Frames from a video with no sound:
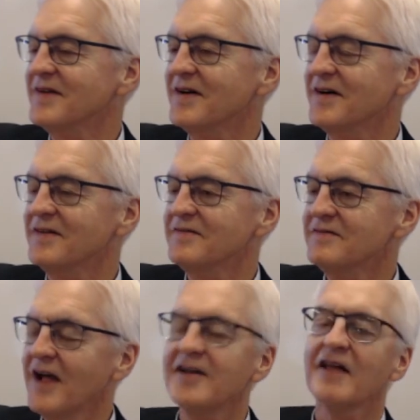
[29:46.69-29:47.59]
uh,
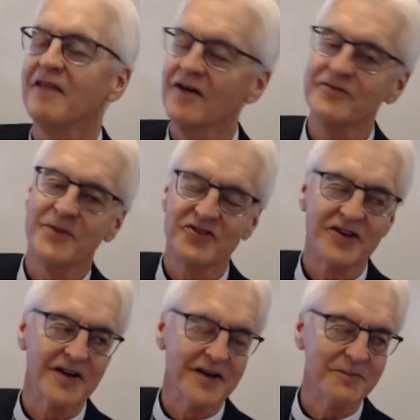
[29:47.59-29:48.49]
and I love
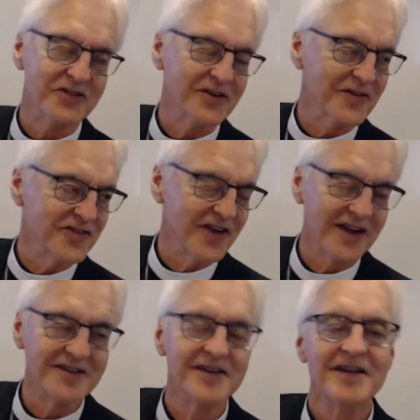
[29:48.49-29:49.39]
Michigan and Michigan
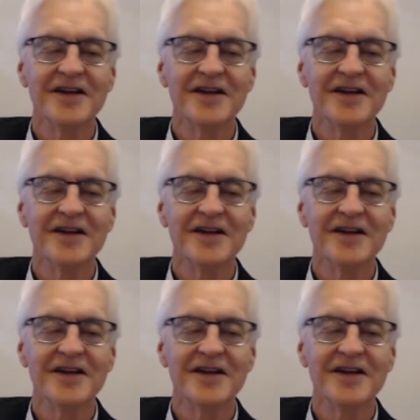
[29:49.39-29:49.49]
State,